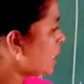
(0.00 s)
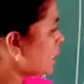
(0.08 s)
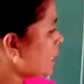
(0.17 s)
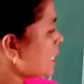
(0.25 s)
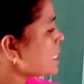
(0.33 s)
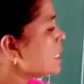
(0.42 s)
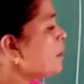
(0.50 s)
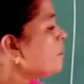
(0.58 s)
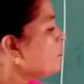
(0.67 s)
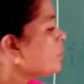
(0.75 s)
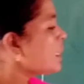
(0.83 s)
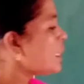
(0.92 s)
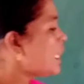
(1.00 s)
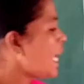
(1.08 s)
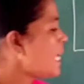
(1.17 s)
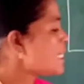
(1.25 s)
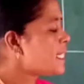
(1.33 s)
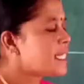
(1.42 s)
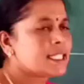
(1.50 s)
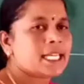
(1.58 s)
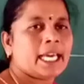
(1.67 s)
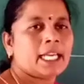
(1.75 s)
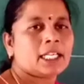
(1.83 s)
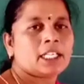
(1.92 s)
That is, gas is
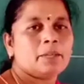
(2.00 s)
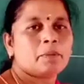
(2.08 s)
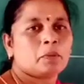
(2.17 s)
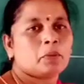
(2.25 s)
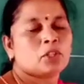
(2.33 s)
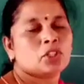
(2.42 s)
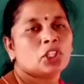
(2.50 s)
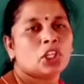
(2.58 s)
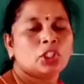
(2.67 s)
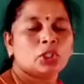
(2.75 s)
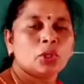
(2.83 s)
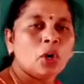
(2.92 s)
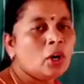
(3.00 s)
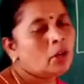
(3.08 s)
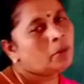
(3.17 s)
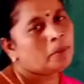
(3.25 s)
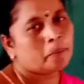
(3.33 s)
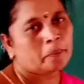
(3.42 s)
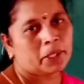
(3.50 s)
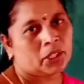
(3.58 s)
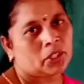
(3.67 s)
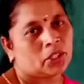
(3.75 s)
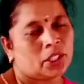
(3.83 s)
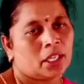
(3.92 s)
directly proportional to
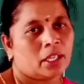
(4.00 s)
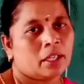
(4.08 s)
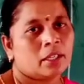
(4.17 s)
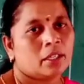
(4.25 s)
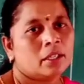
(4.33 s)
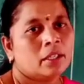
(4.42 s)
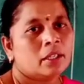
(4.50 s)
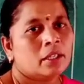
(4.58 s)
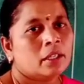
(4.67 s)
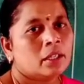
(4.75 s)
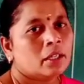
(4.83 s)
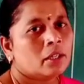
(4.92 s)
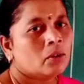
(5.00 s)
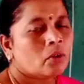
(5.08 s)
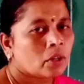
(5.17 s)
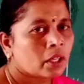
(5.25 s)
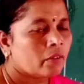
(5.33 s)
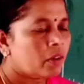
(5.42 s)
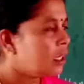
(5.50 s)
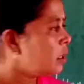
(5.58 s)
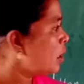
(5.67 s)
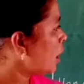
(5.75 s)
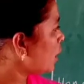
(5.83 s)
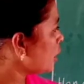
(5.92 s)
pressure. Okay,
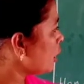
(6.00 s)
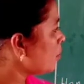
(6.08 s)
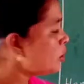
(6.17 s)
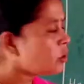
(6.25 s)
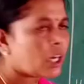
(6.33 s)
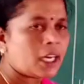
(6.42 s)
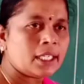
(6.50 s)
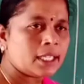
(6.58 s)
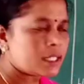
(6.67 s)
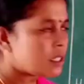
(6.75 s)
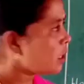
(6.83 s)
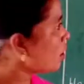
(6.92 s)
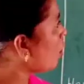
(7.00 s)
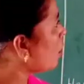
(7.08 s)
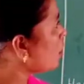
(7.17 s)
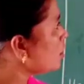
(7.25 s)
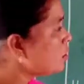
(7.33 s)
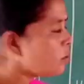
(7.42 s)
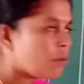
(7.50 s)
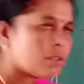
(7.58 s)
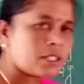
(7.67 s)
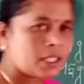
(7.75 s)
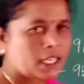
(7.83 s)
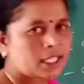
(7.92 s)
ma'am, are you able to understand all
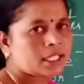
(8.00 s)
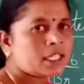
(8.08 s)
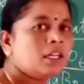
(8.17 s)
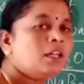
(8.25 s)
those things?